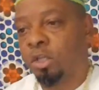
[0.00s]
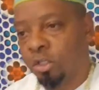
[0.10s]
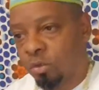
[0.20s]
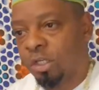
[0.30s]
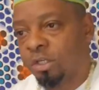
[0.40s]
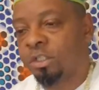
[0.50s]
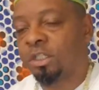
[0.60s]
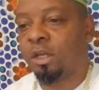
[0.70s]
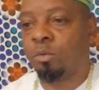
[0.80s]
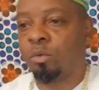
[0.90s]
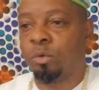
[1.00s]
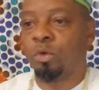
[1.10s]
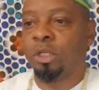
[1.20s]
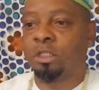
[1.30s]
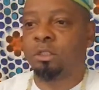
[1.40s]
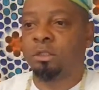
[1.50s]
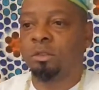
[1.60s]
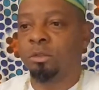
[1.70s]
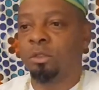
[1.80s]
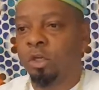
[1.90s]
you understand what it's
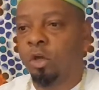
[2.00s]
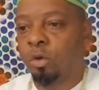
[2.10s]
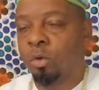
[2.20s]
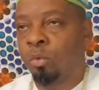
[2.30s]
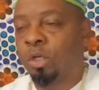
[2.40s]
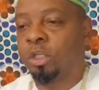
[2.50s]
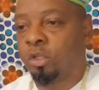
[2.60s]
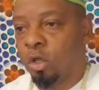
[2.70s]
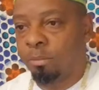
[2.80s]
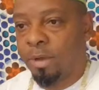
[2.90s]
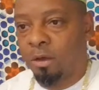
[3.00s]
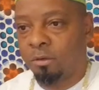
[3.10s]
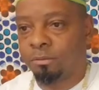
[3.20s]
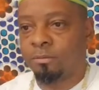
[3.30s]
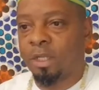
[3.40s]
all about,